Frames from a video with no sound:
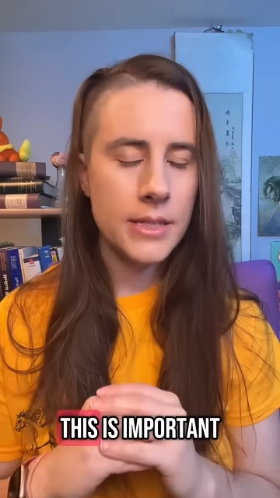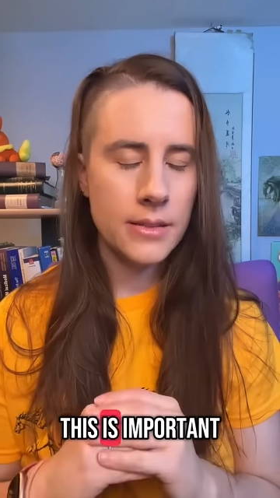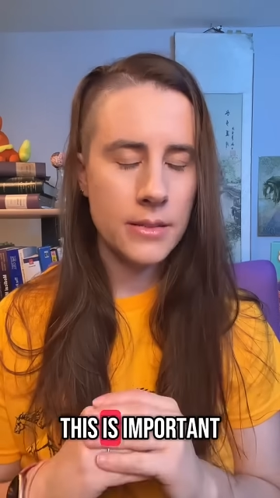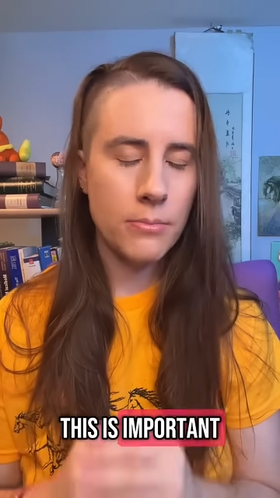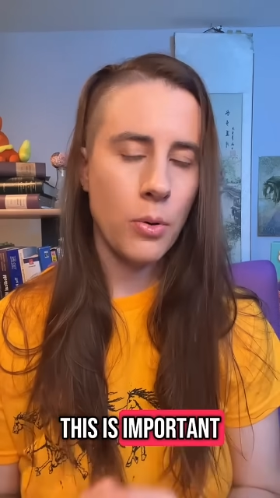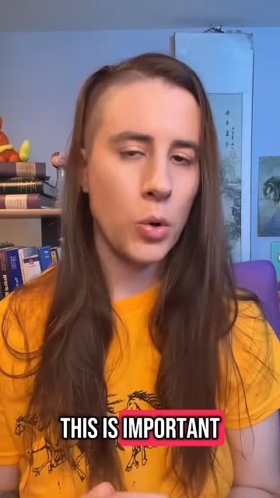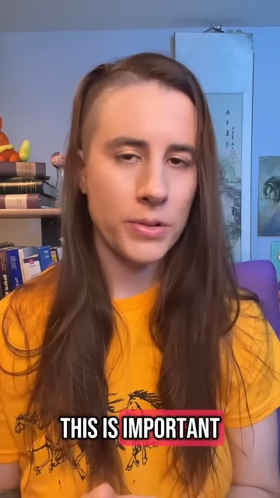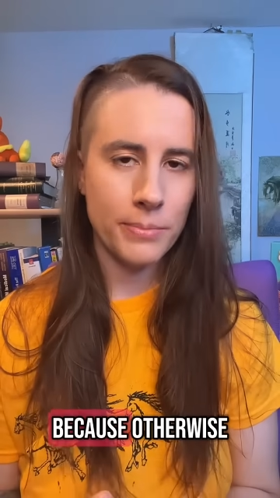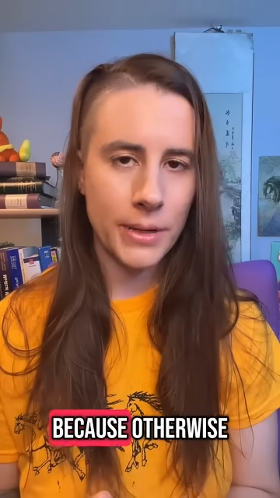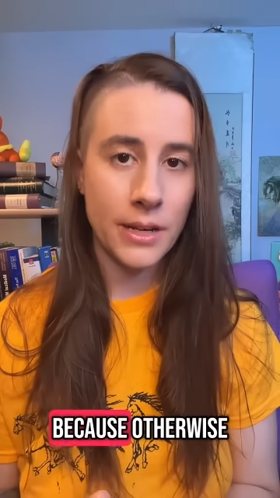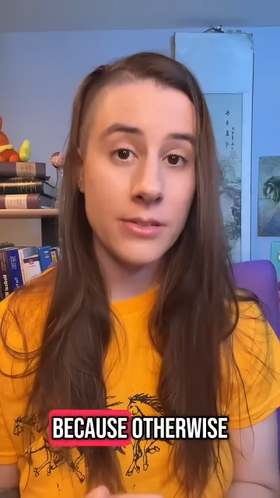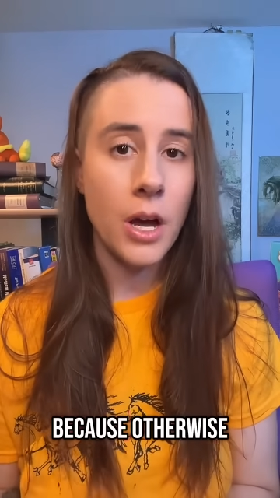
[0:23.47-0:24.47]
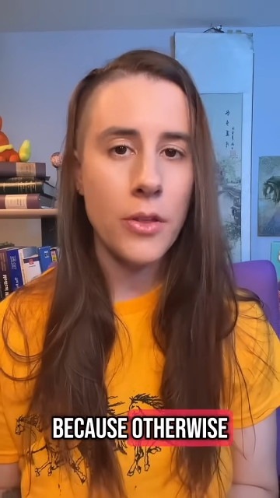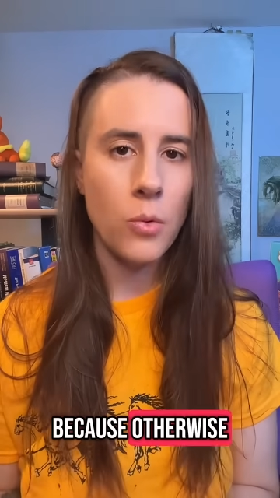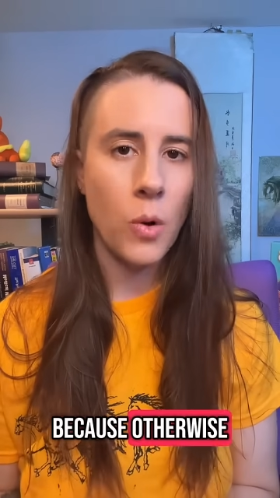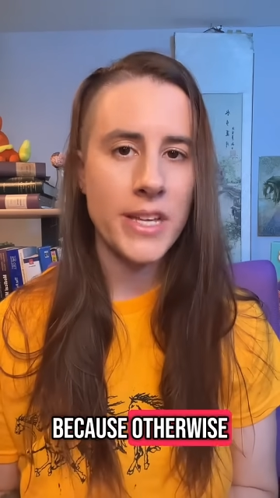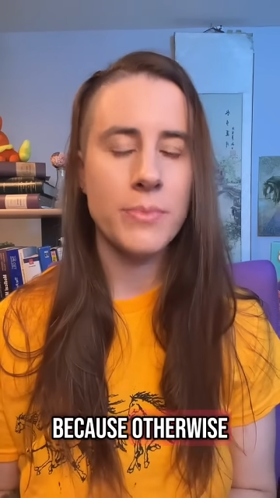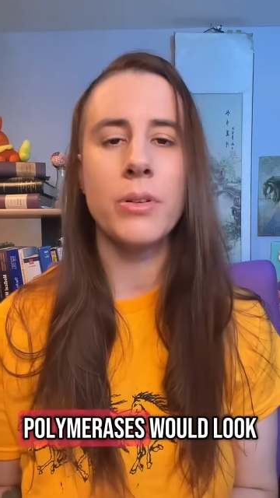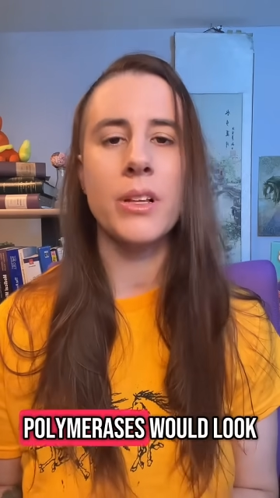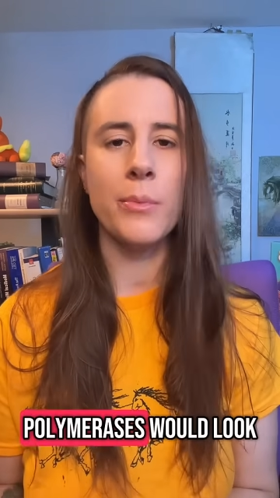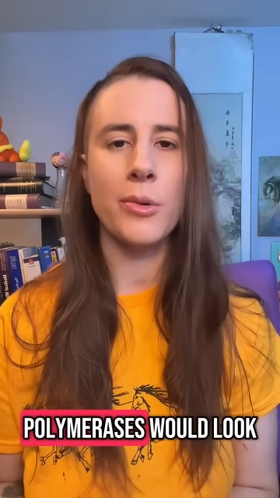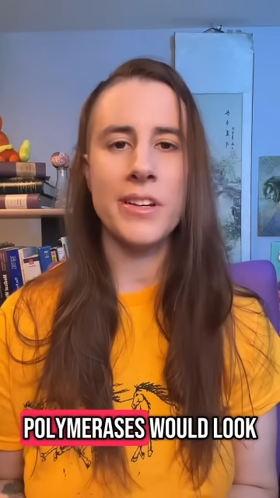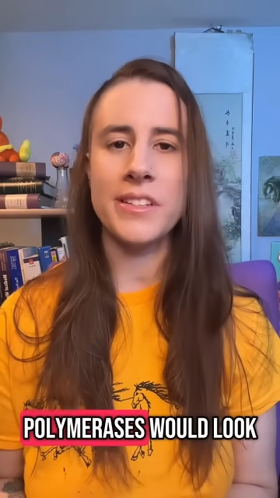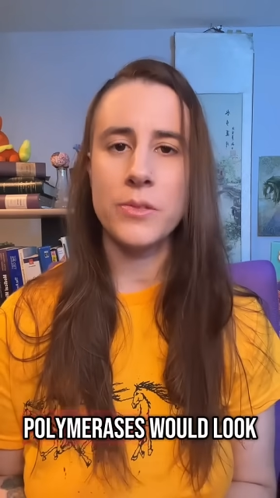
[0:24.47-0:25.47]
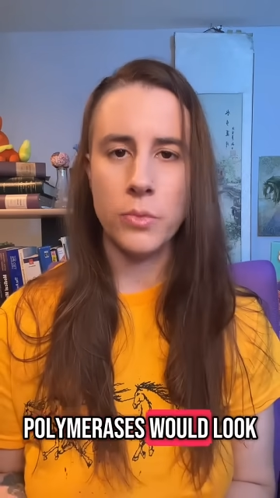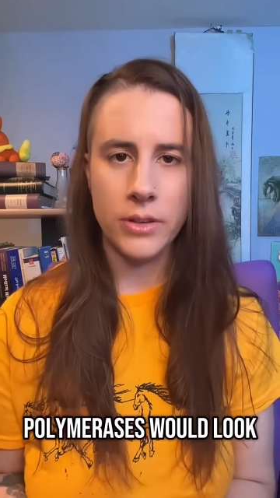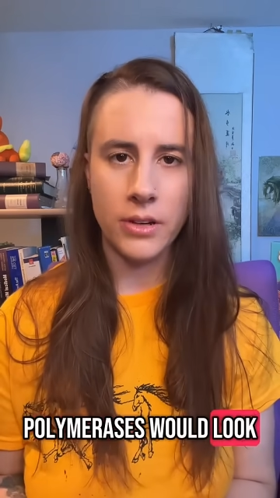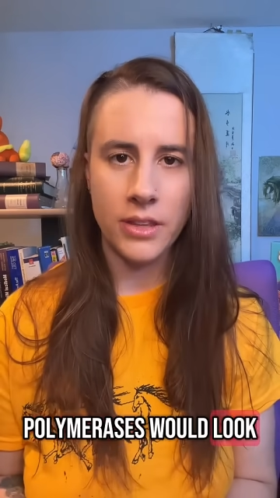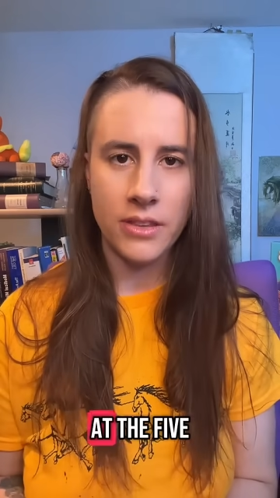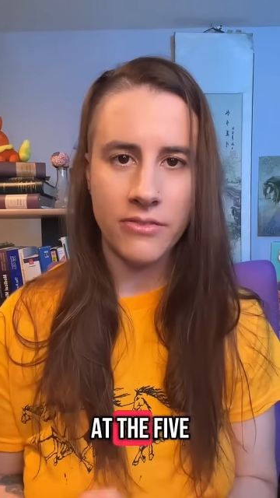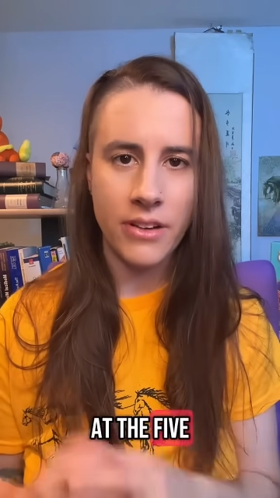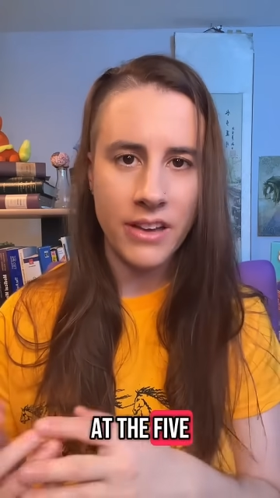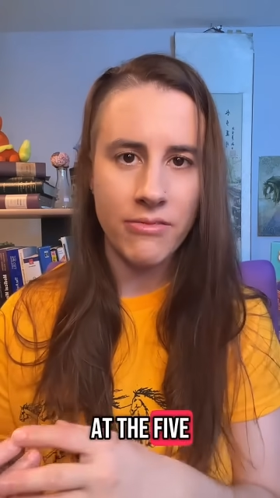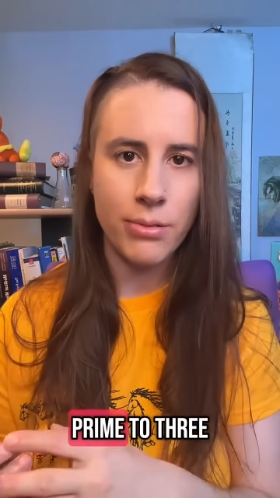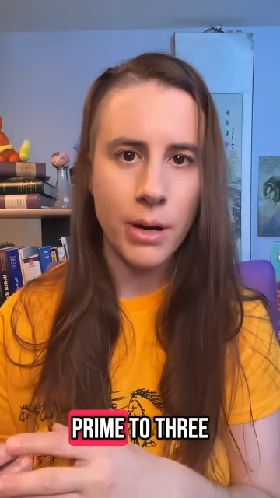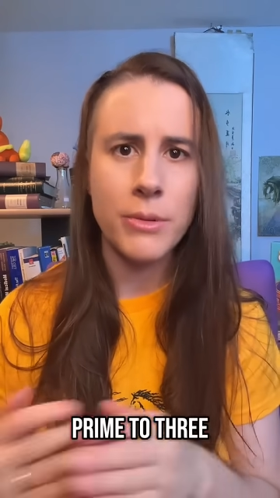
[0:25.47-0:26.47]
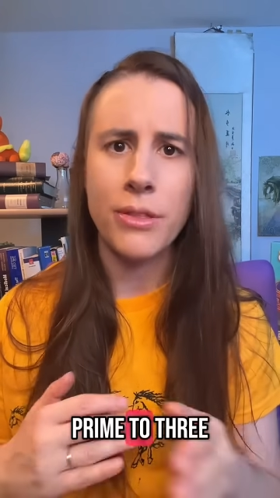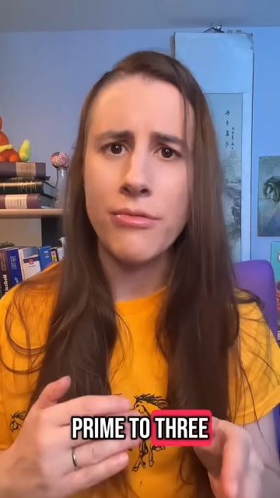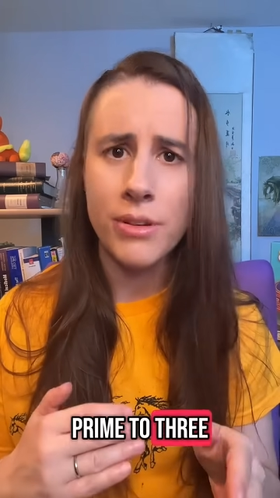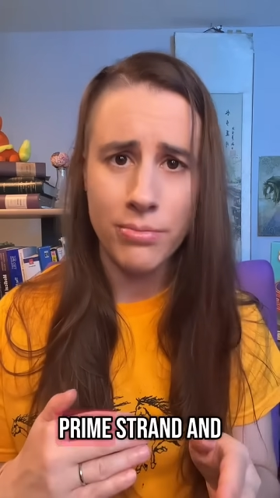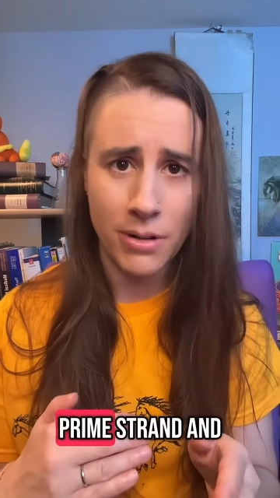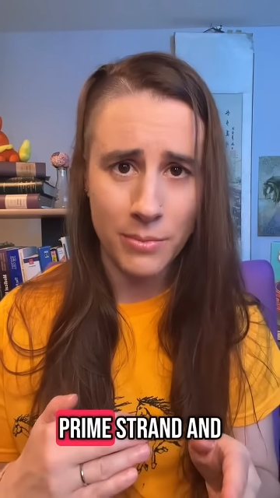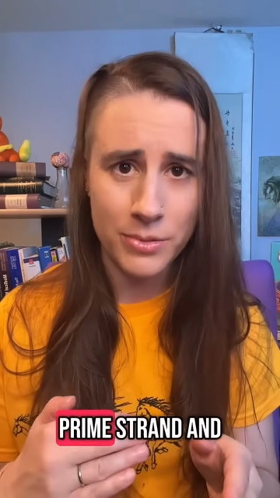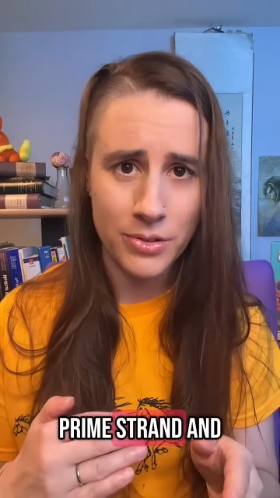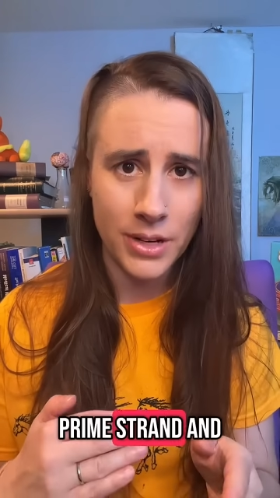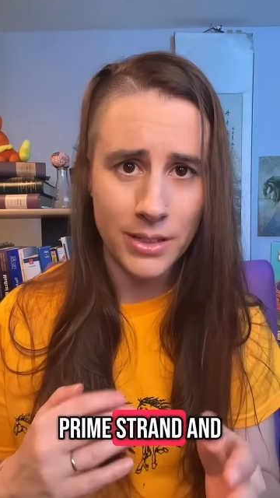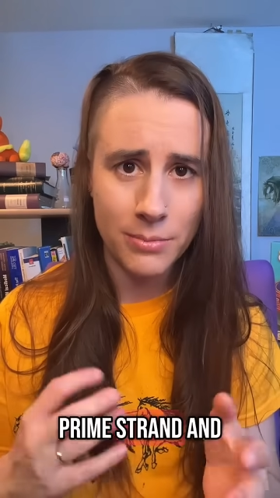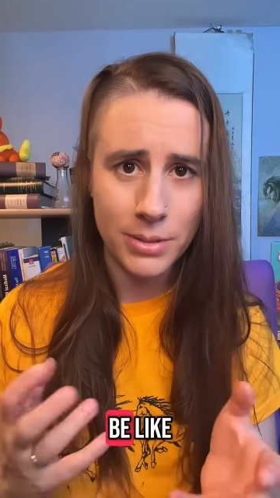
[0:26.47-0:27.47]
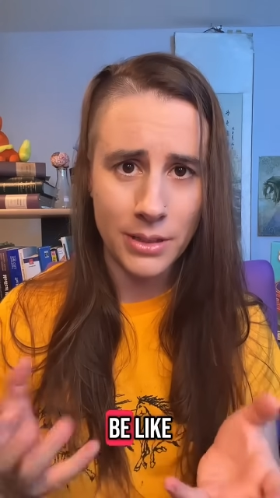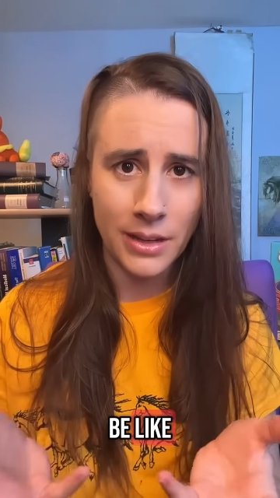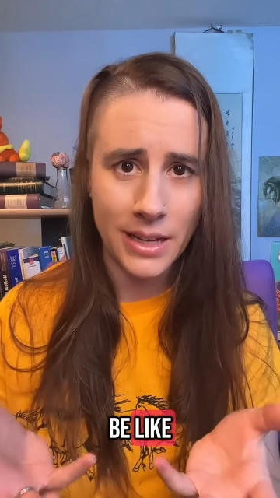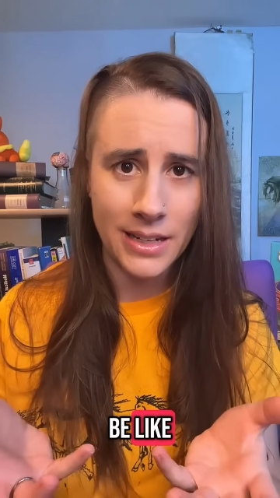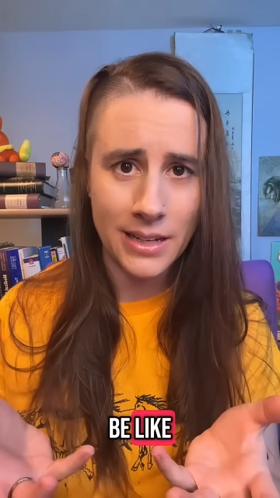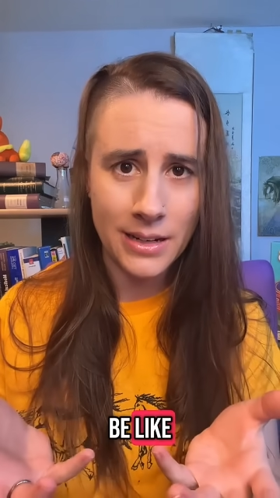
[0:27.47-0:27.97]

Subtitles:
is important because otherwise polymerases would look at the 5' to 3' strand and be like,